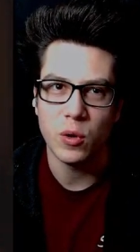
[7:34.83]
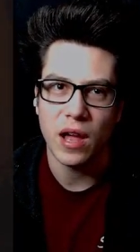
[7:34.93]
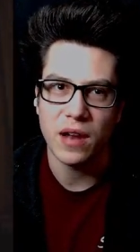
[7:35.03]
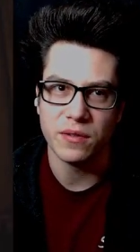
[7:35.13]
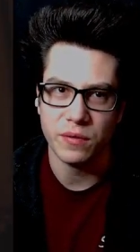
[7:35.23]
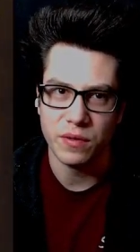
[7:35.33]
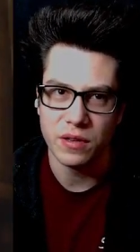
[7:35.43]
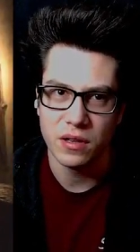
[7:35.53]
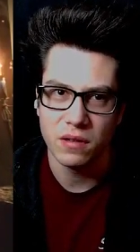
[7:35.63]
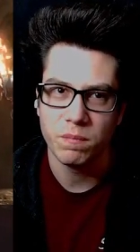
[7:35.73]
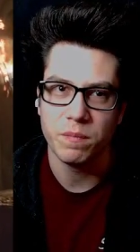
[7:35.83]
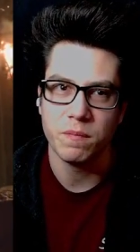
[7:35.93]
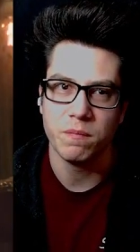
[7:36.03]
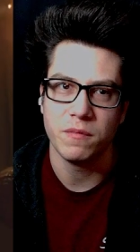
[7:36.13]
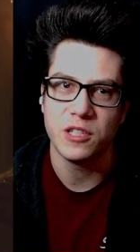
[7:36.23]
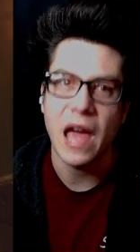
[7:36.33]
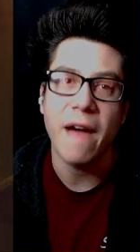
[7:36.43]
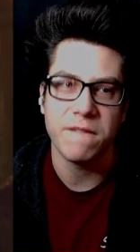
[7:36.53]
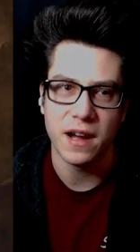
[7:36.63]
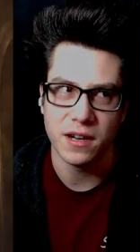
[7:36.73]
lot of
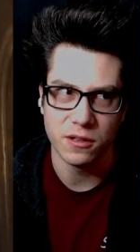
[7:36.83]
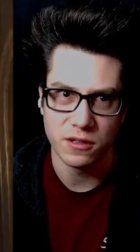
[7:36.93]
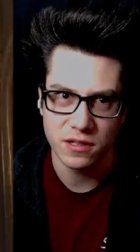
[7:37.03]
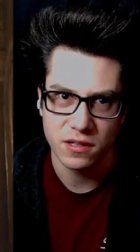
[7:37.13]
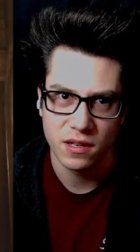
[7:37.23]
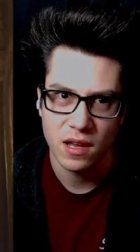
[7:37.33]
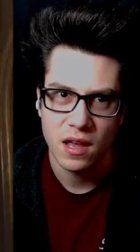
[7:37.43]
sapphires.